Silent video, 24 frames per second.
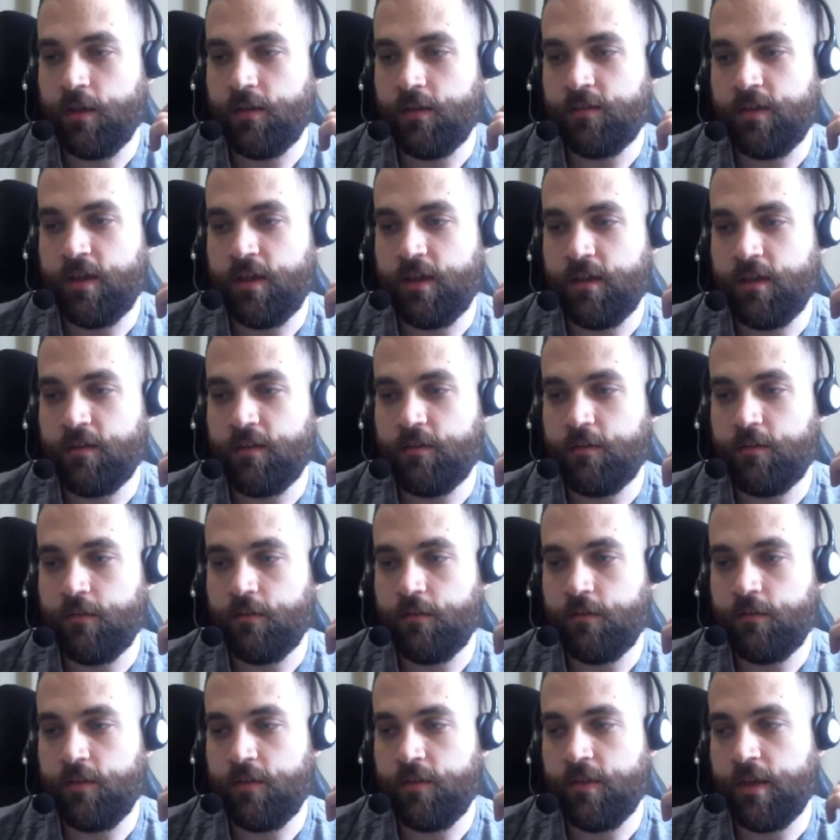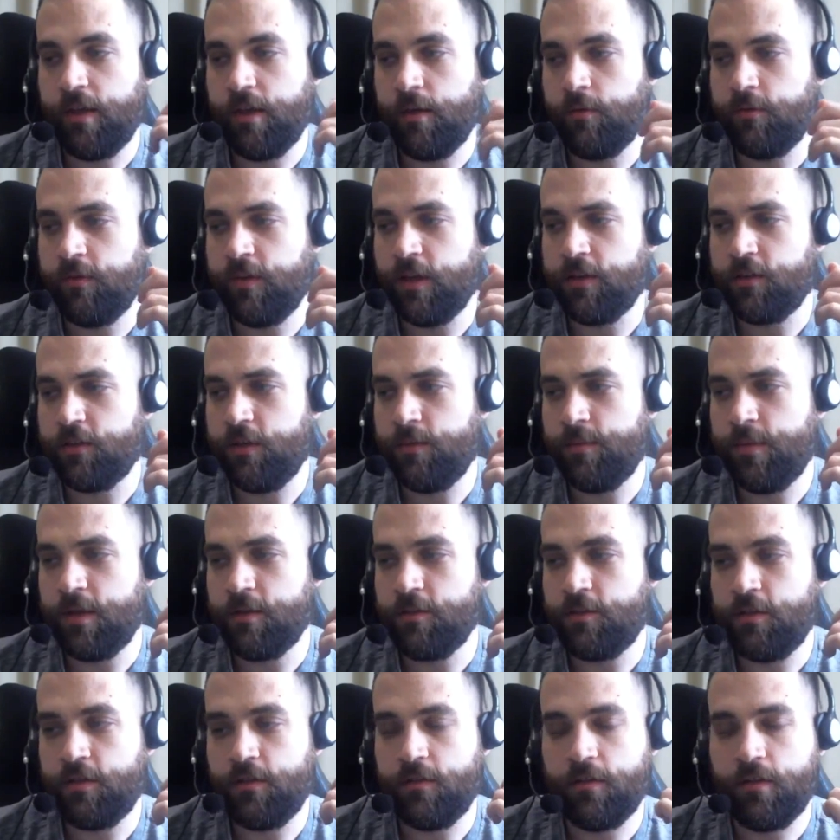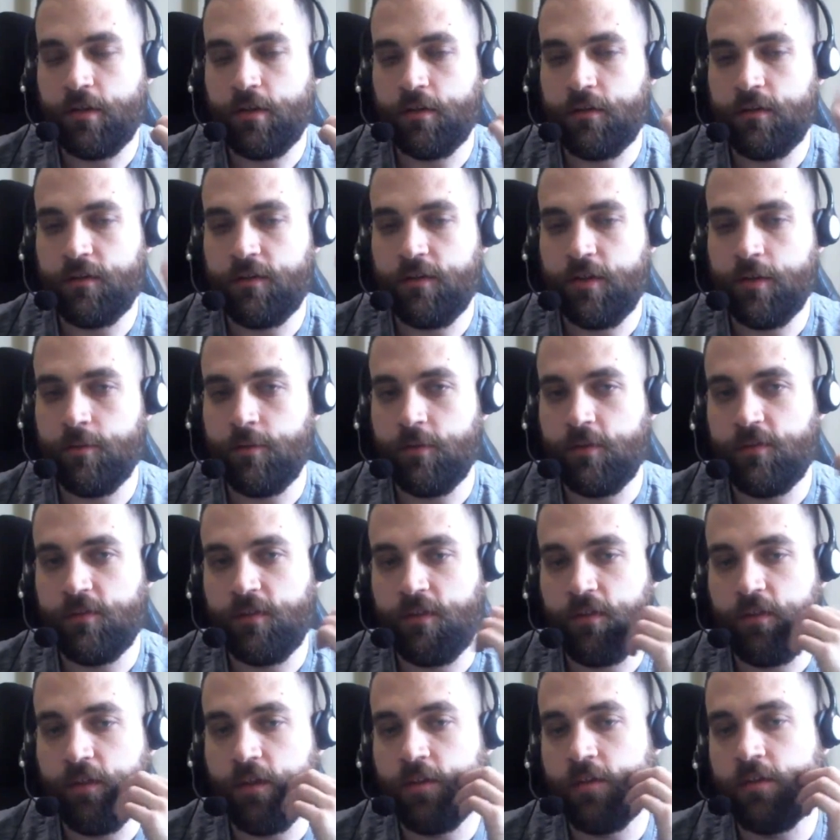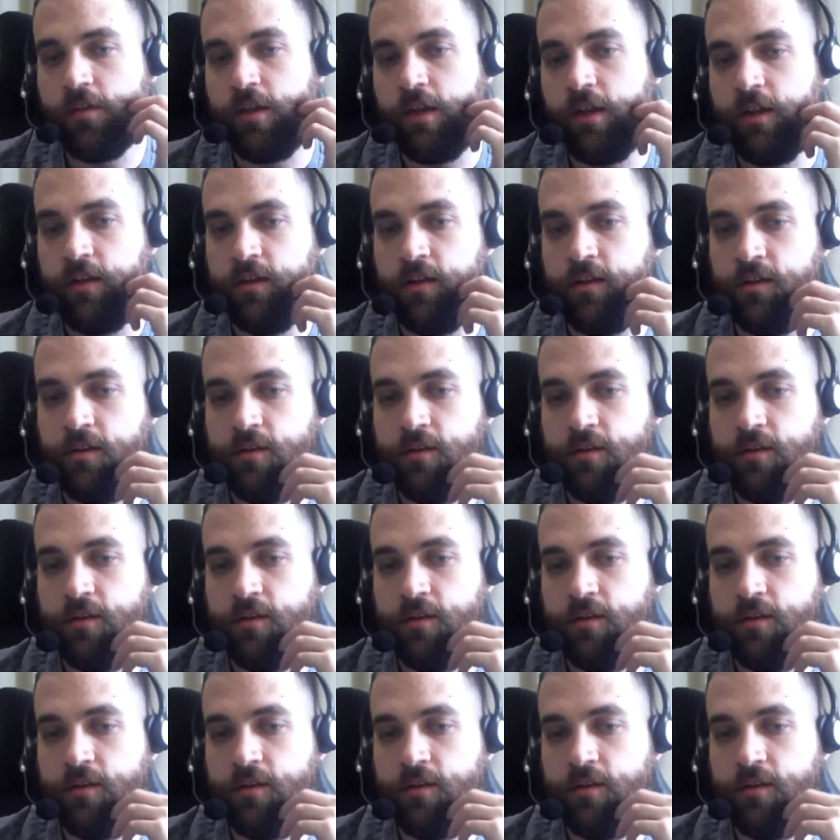excited to see that. It was actually mentioned on CNBC the other night.